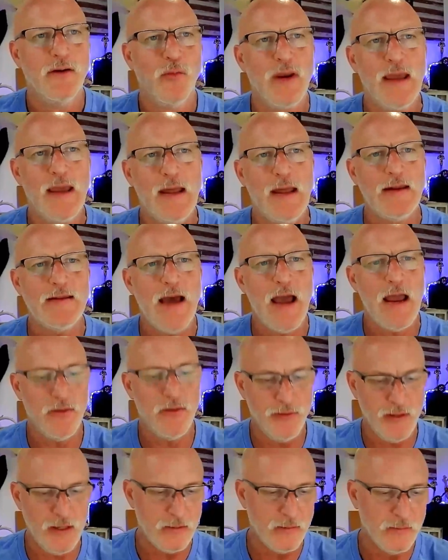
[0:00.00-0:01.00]
We got it
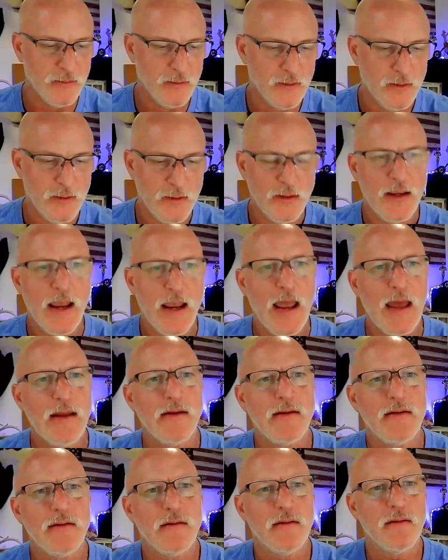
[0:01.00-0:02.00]
dialed in.
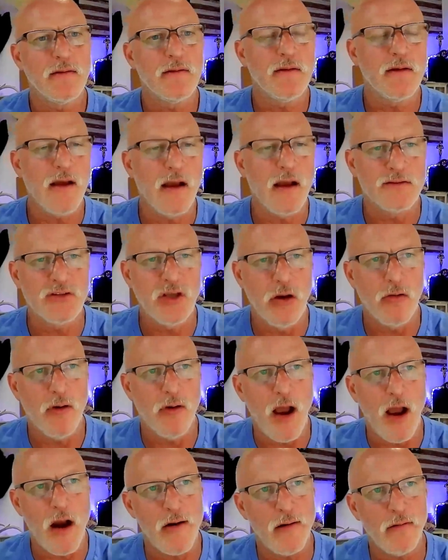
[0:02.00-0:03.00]
And so,
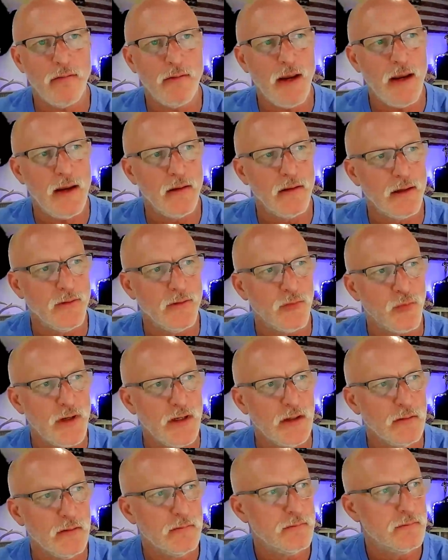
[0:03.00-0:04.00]
are aliens
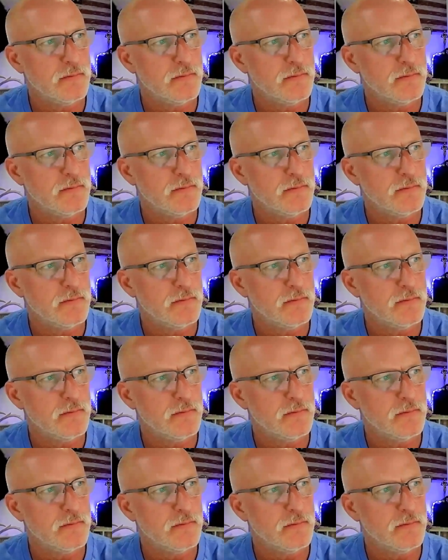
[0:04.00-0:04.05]
real?